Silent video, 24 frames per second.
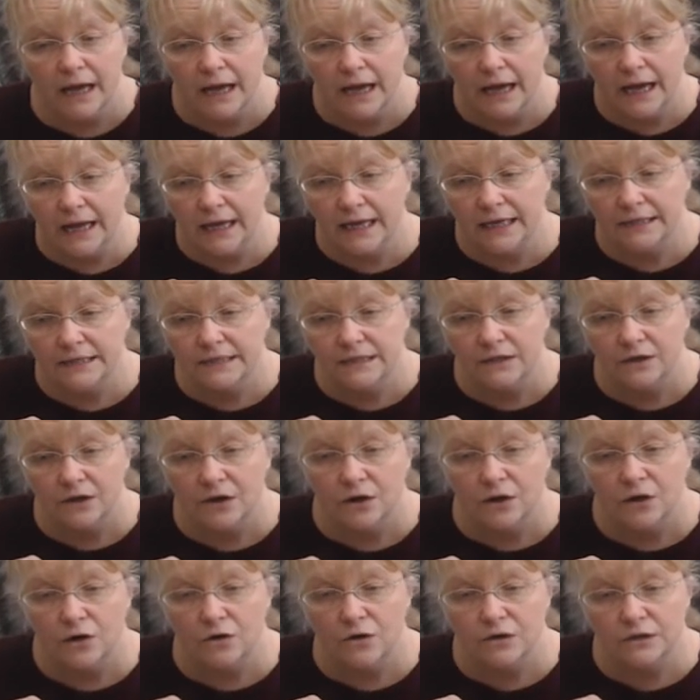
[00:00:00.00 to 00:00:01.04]
And
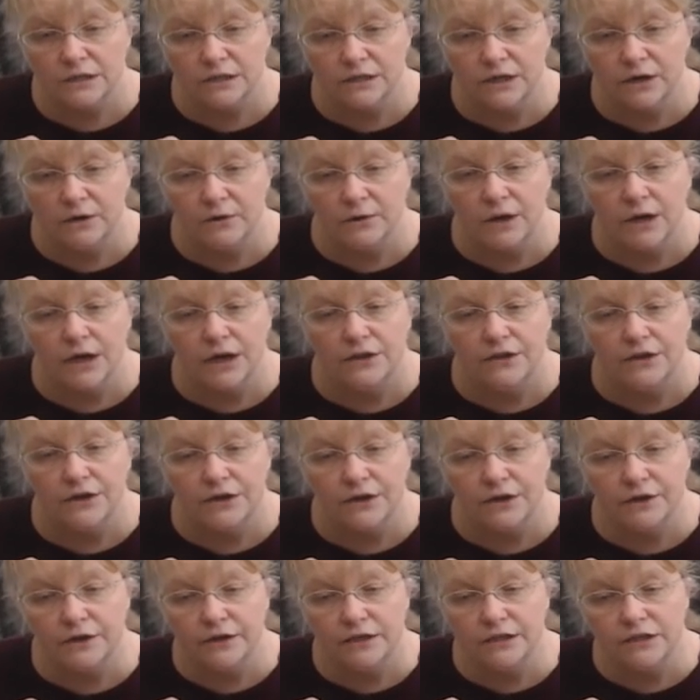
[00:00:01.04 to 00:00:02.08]
also, the
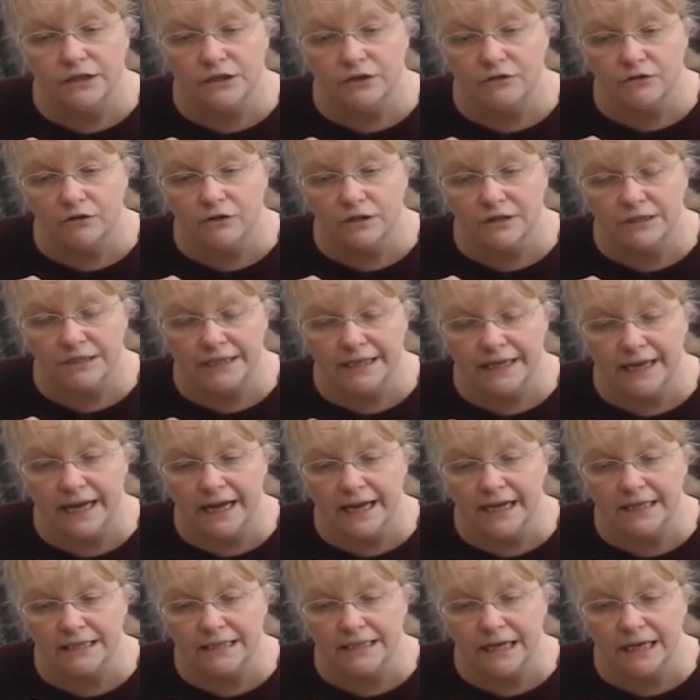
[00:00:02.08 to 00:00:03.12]
units across the
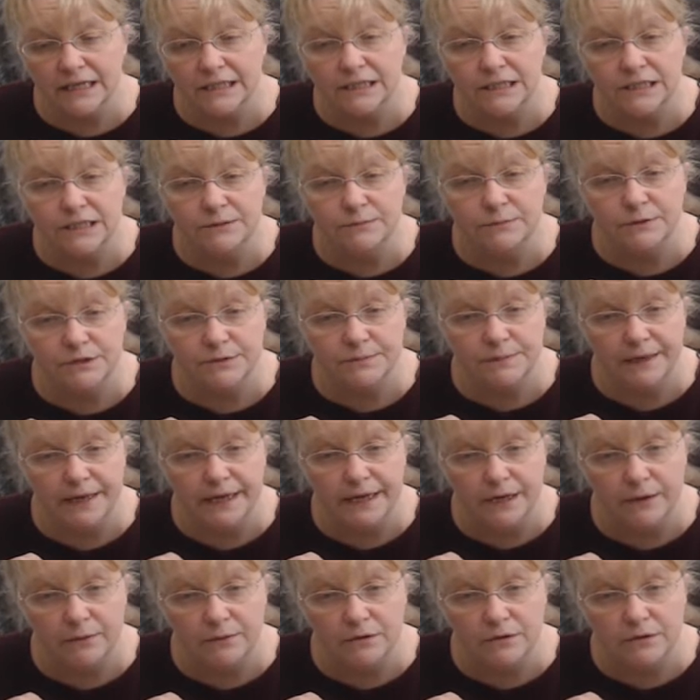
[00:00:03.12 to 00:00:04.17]
x-axis must be equal,